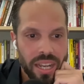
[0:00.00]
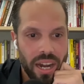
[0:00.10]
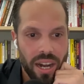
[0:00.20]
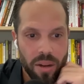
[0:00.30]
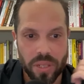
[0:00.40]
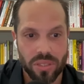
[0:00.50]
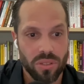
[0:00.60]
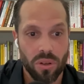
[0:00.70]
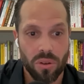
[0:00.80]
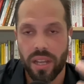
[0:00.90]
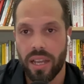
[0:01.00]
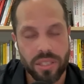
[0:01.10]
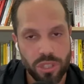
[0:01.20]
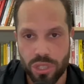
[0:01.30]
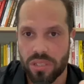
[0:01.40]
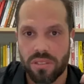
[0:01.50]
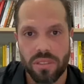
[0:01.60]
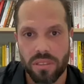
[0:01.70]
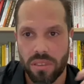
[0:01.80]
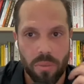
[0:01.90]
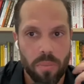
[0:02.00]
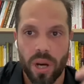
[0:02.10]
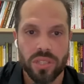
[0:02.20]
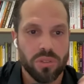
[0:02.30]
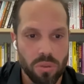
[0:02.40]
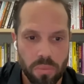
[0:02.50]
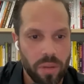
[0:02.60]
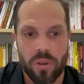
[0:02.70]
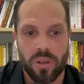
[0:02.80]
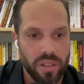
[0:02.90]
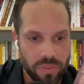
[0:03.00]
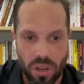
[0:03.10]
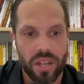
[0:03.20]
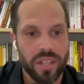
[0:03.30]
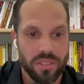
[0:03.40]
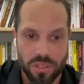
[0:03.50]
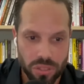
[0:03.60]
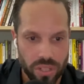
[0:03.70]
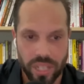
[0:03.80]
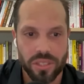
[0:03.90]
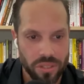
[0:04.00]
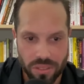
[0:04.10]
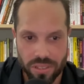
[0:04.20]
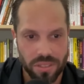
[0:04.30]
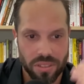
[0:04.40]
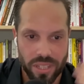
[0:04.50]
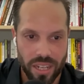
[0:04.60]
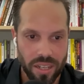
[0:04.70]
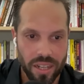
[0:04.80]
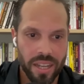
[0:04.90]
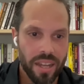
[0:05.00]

and so just the muscle memory of talking to strangers, it just kind of,